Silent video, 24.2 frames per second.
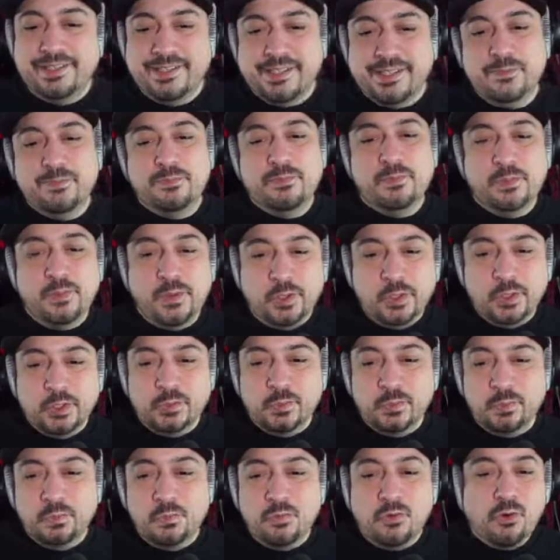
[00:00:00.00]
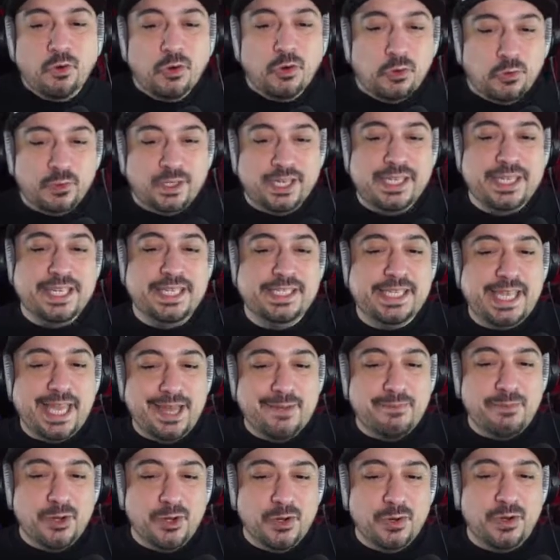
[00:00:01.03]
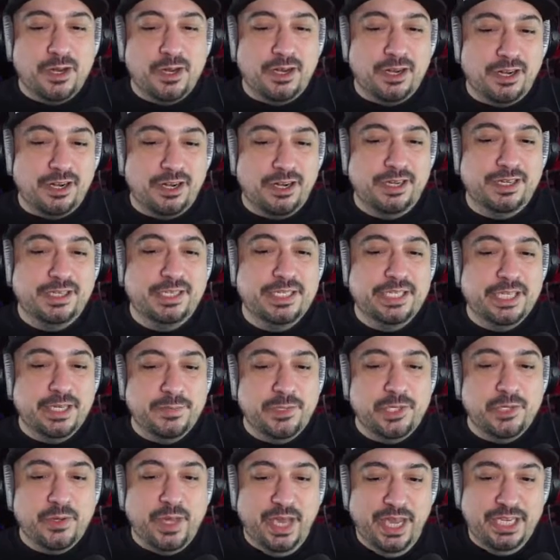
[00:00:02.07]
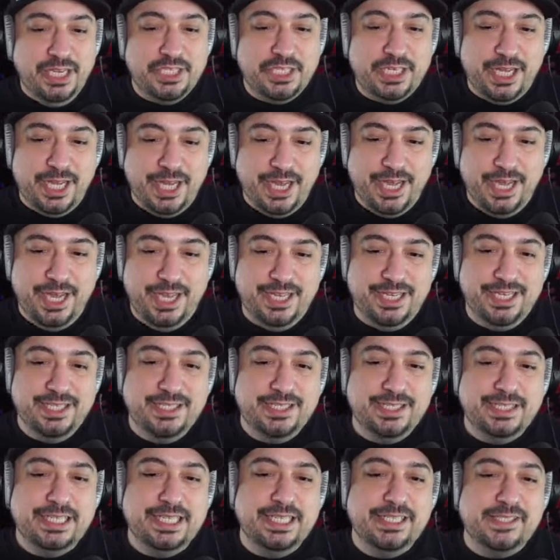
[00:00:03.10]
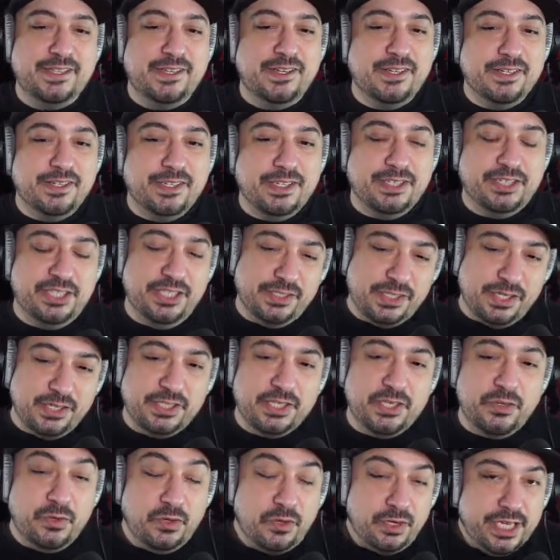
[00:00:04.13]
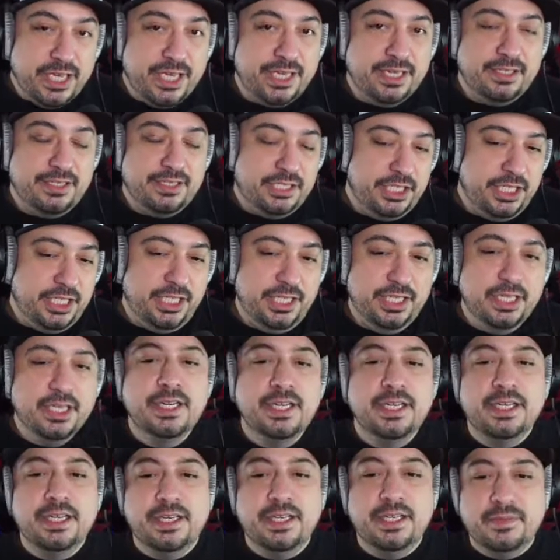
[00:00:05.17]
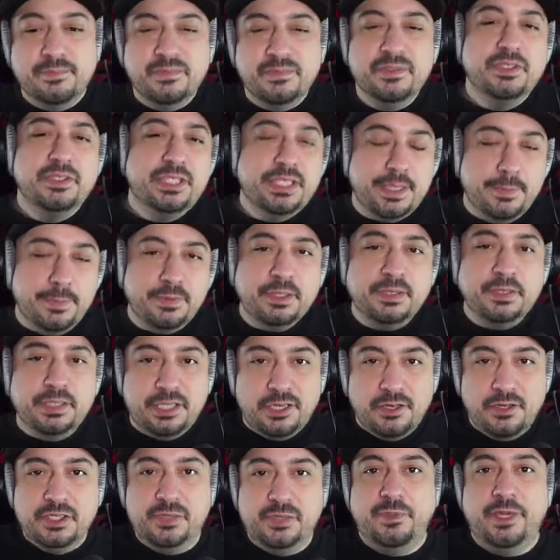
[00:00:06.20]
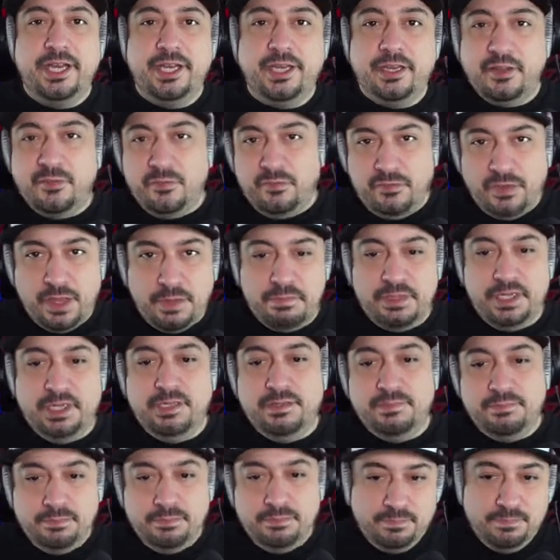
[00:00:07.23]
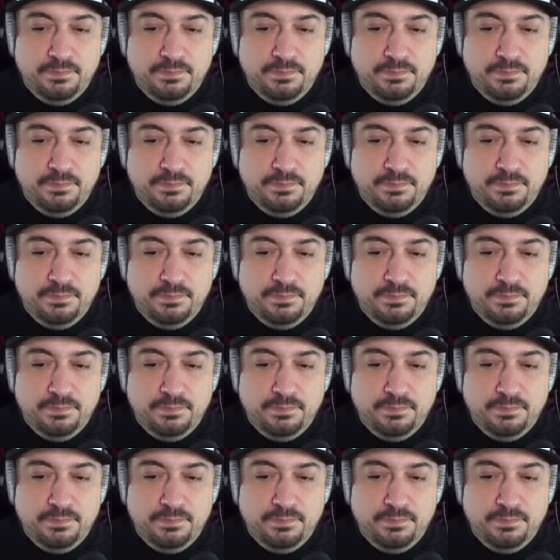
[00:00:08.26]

So Morwa is MORWHA. It's all. She's also, or it. She typically goes by a feminine